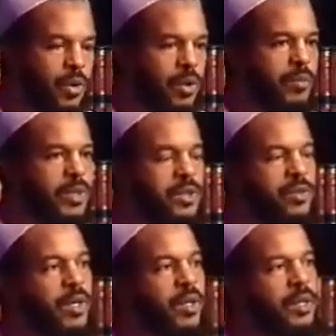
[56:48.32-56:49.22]
good
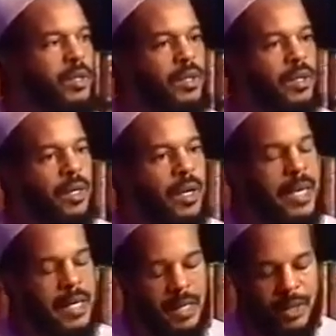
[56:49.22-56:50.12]
material
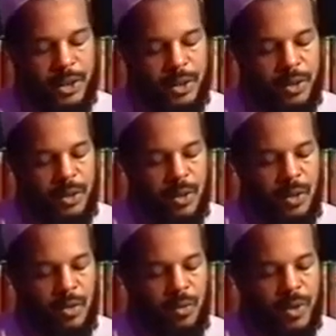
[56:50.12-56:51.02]
in English
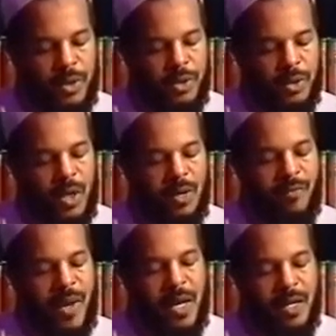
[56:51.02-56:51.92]
which
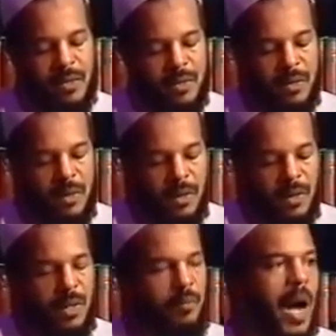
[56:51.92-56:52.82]
conveys
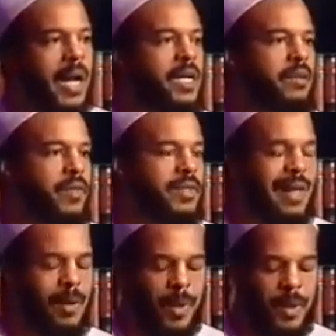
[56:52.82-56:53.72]
the body of
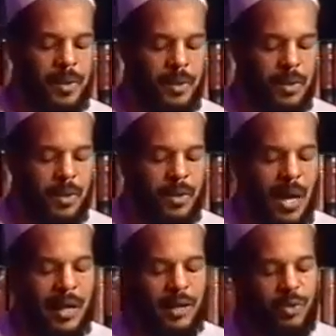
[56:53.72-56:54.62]
Islamic
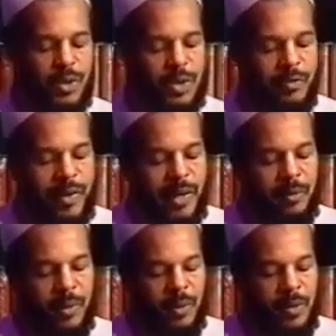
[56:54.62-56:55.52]
knowledge which is
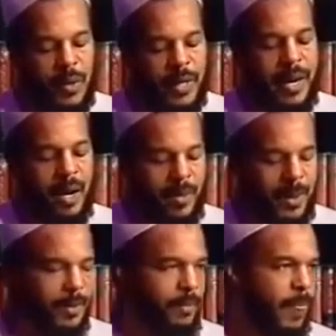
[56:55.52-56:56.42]
available in
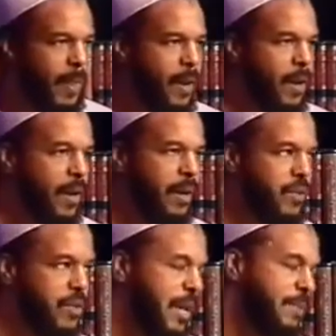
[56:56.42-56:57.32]
Arabic. And
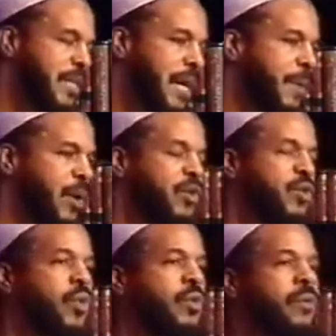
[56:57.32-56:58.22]
at the same time, I
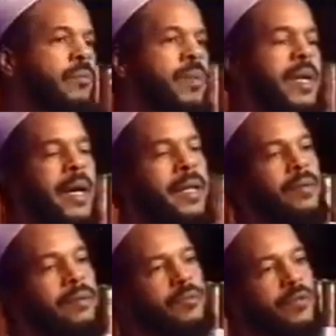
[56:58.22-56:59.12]
also
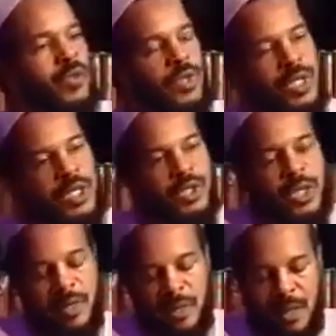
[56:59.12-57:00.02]
began to
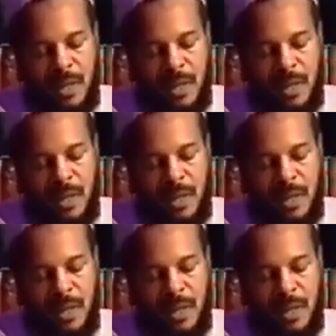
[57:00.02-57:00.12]
teach at